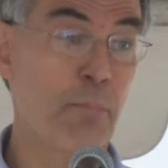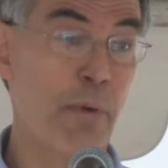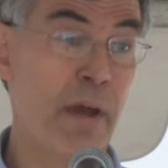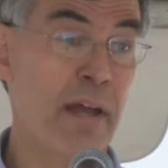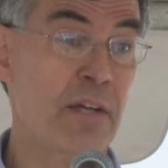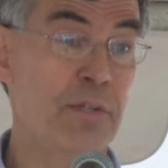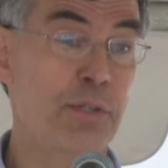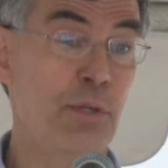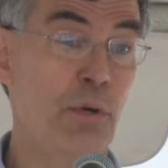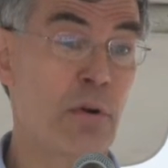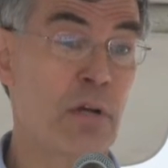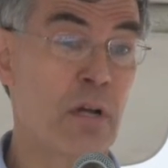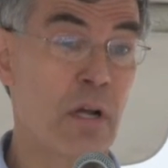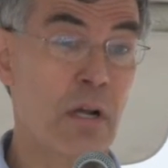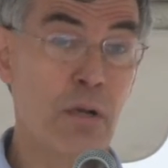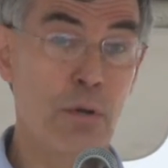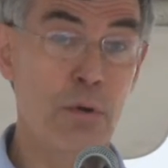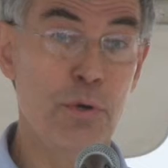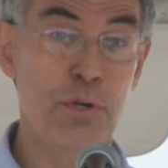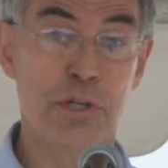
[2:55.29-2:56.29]
bring it to a
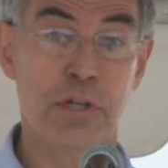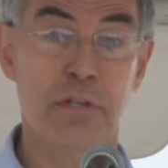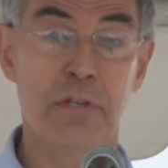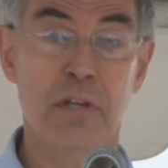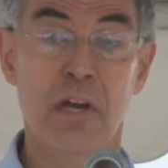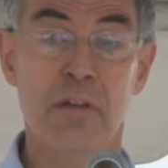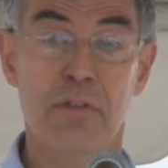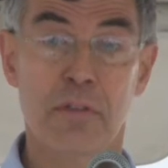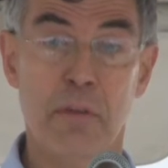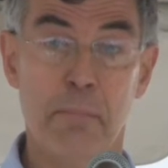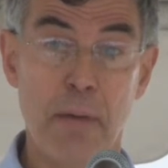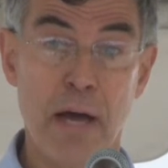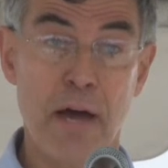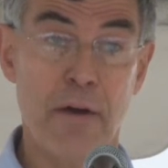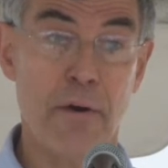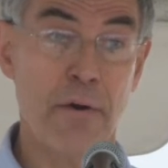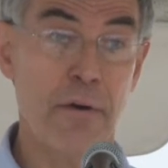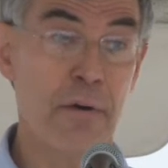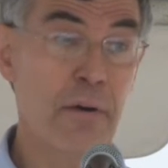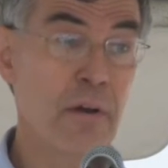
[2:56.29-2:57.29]
conclusion, the
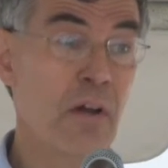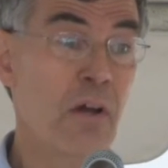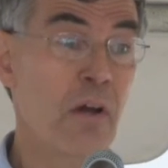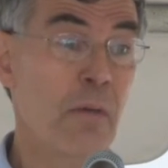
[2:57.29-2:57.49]
better.